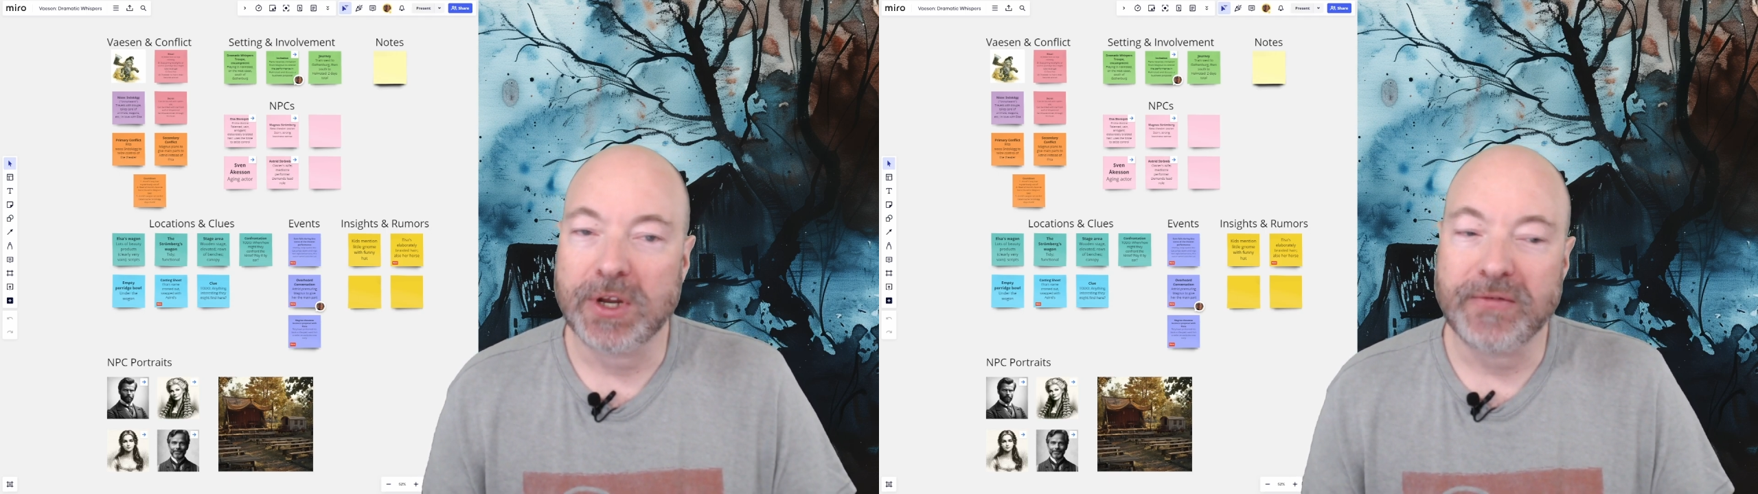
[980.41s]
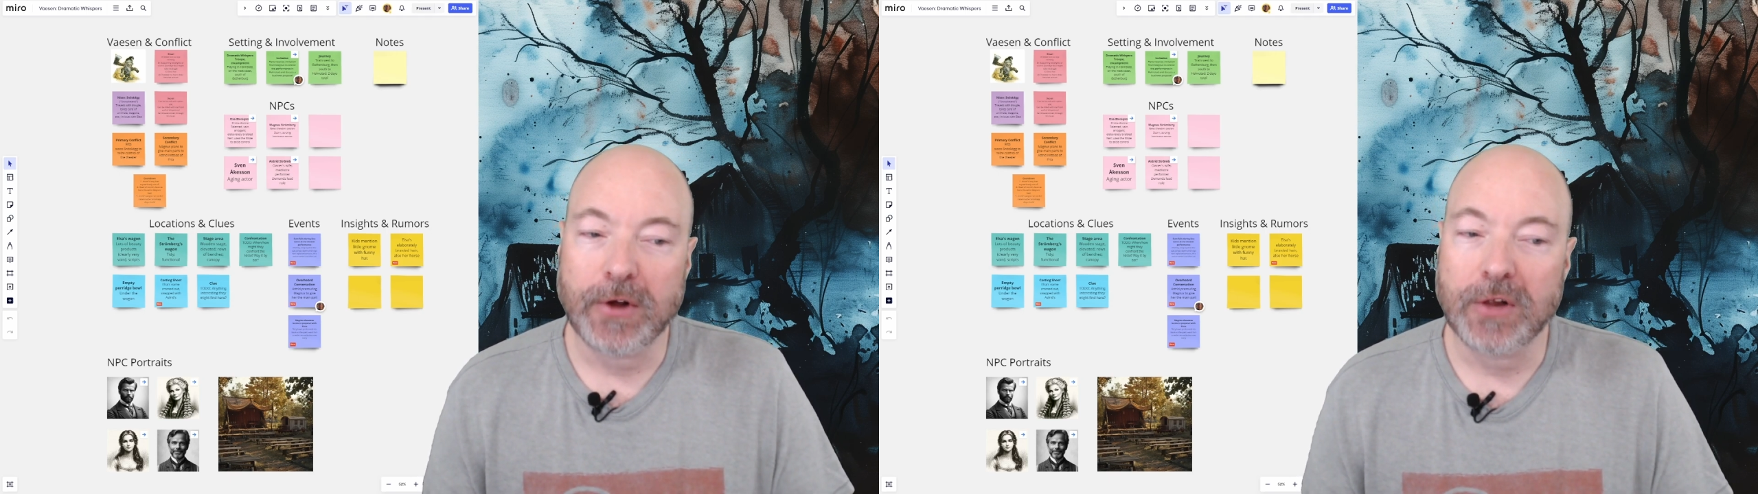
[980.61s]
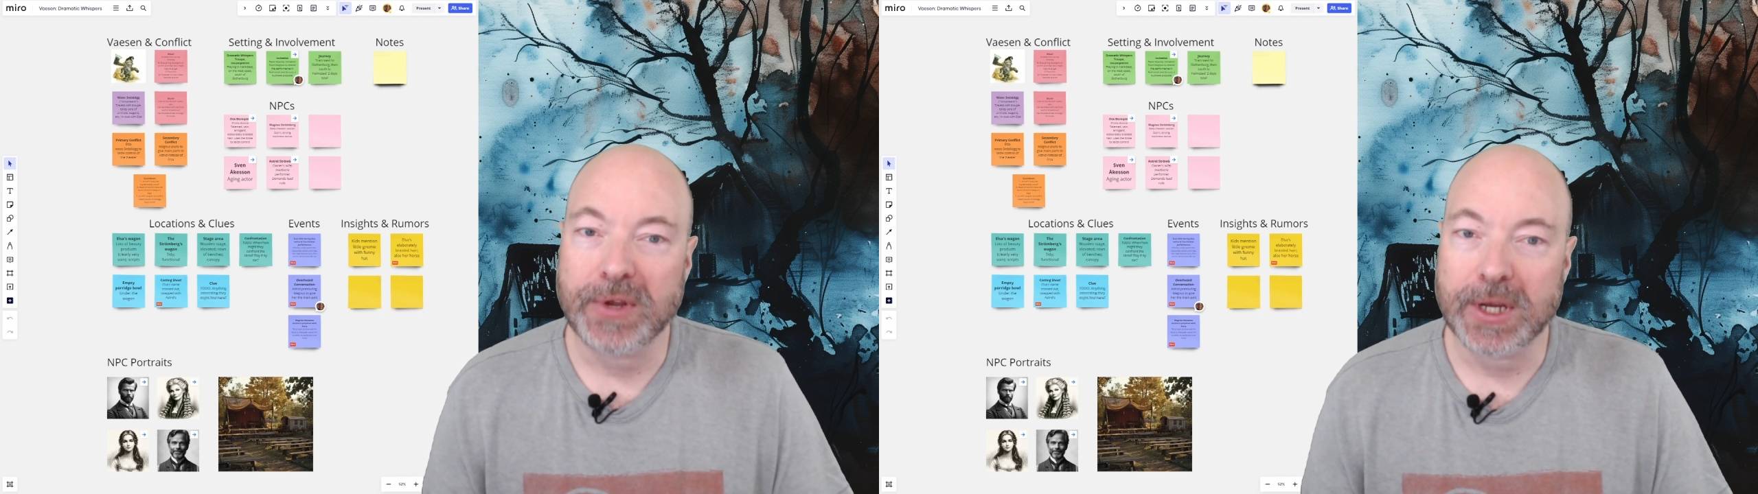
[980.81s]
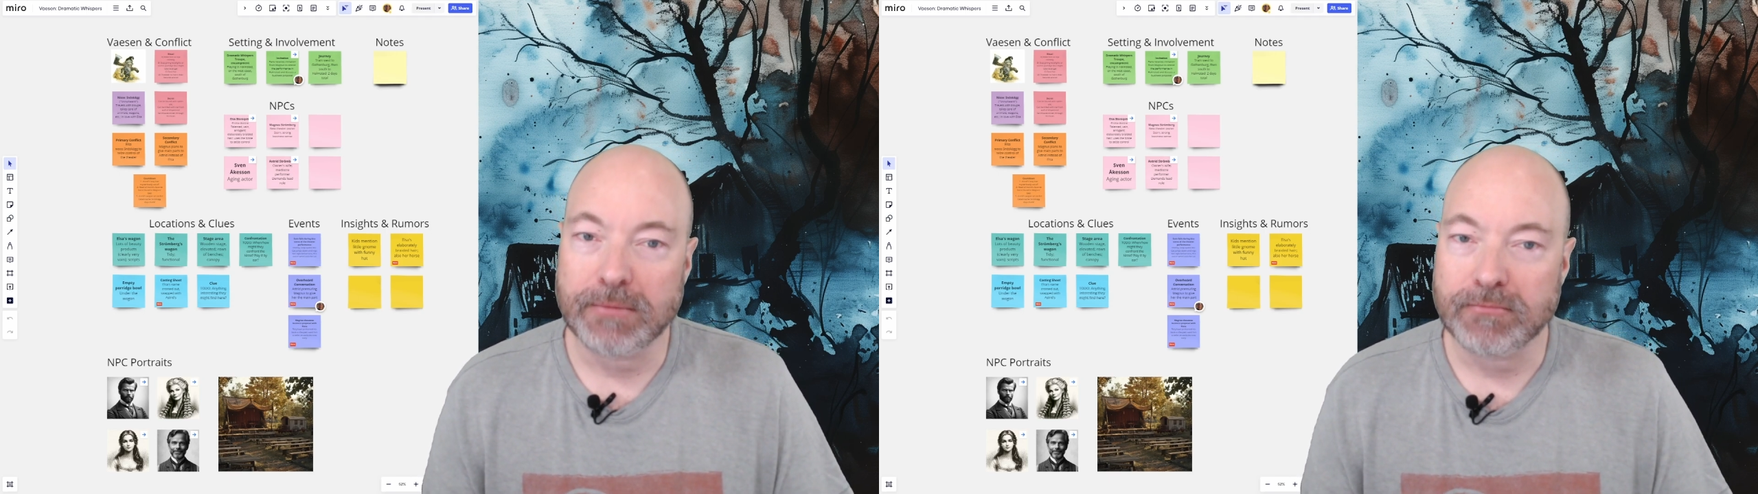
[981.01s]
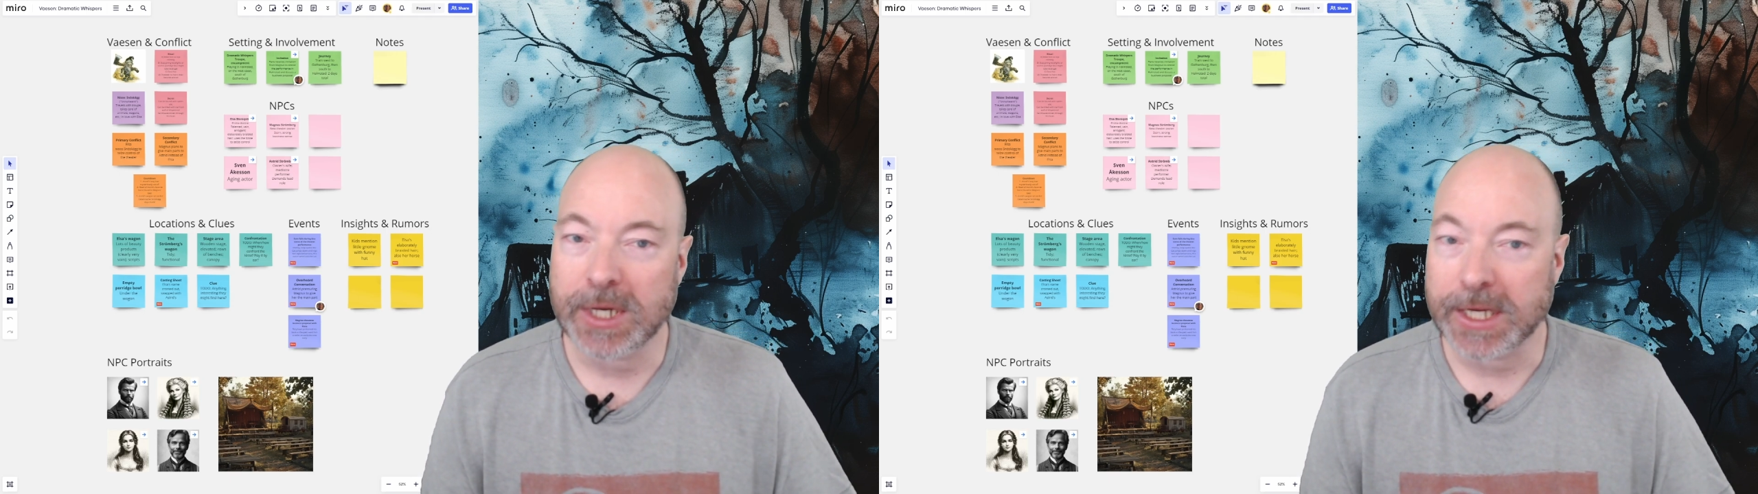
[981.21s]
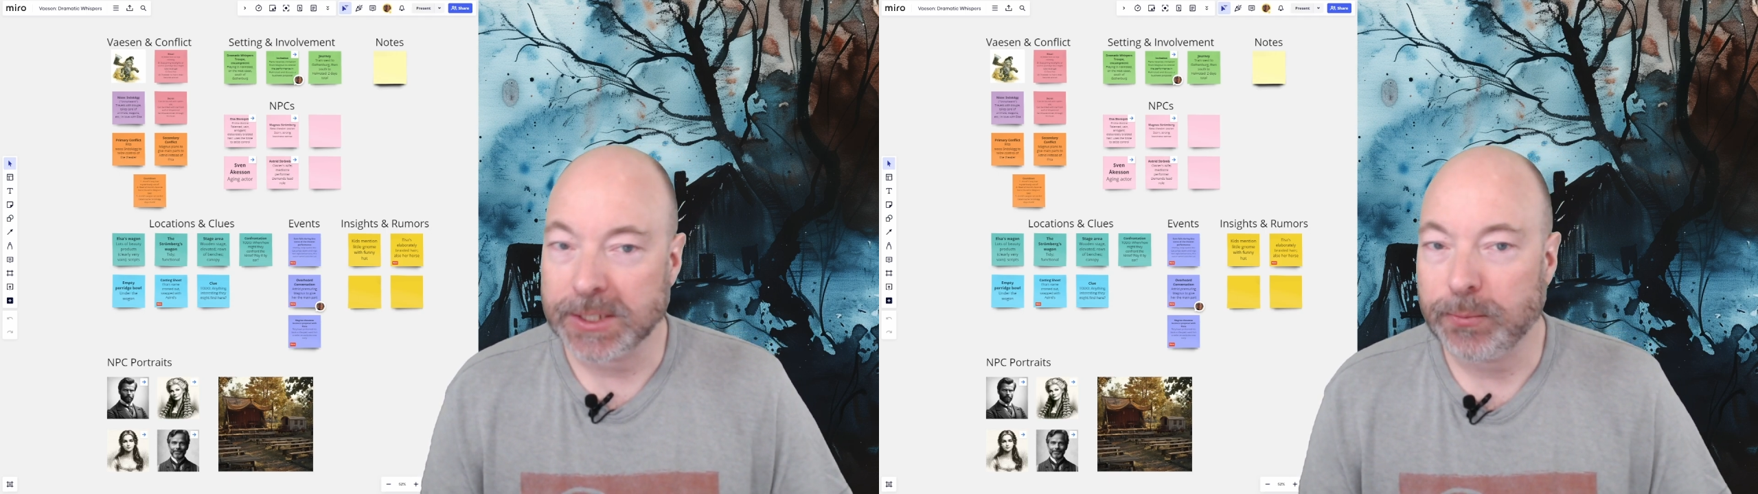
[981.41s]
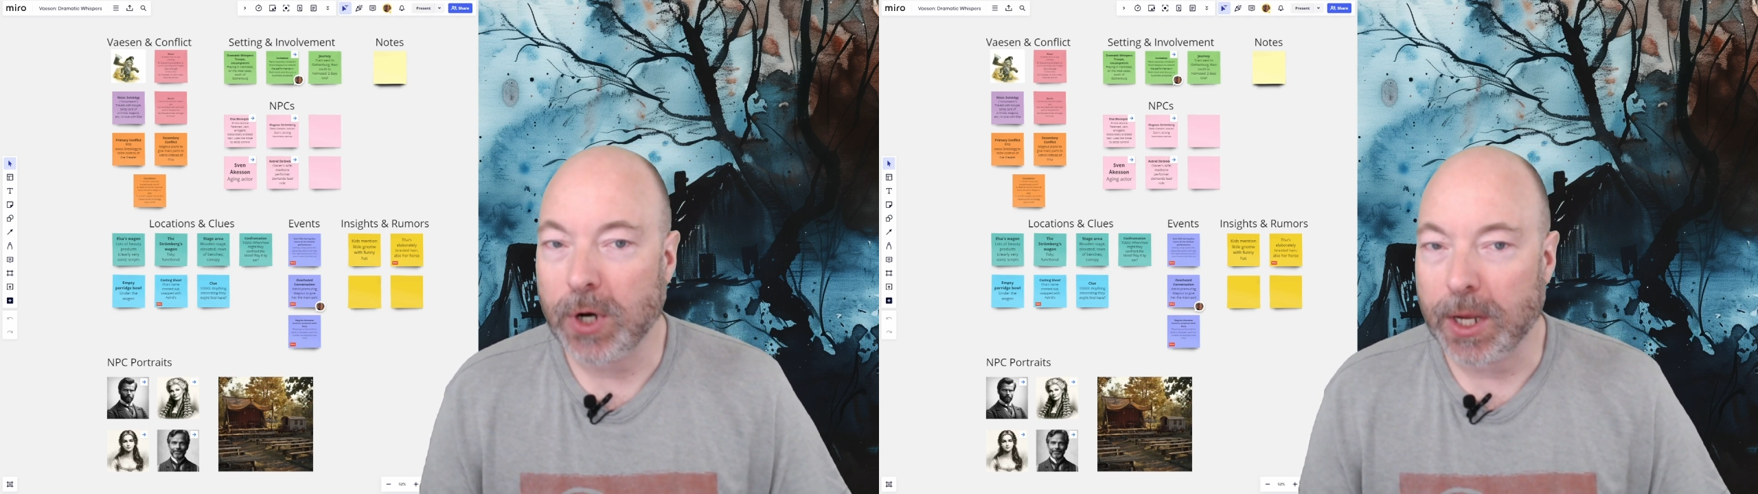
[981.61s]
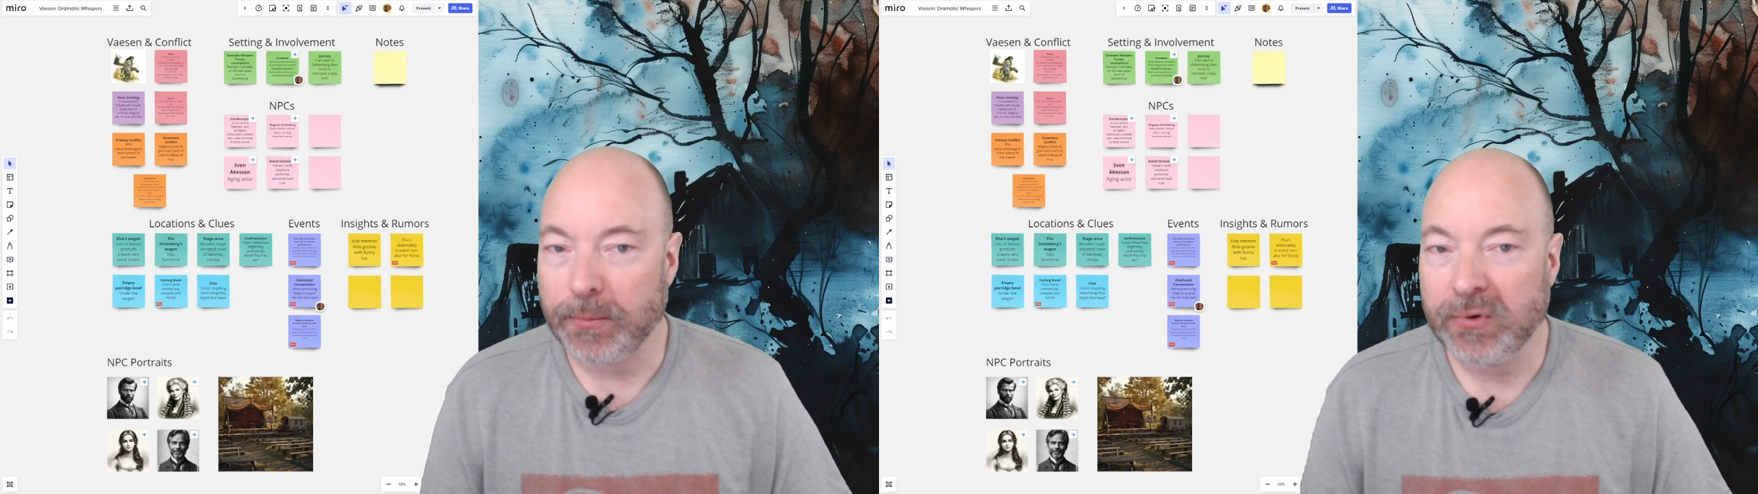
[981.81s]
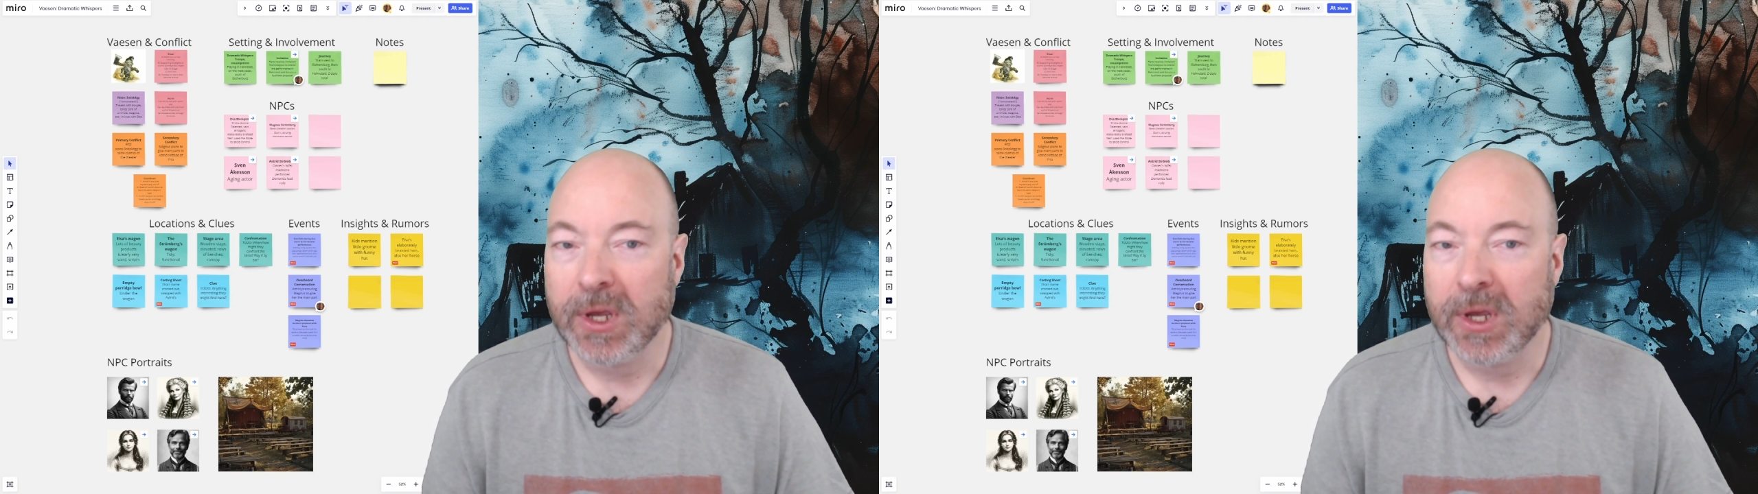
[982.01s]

involving less prep,